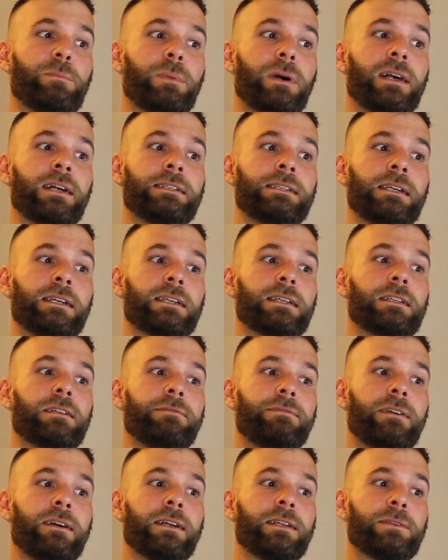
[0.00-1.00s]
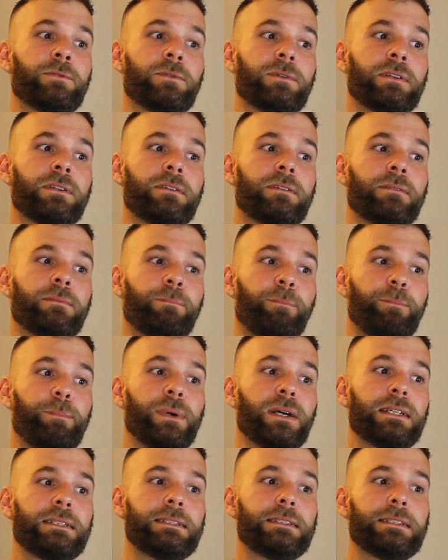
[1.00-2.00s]
probably not going to find one.
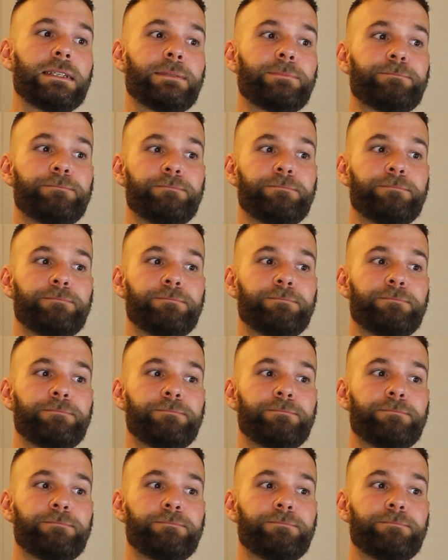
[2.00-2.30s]
But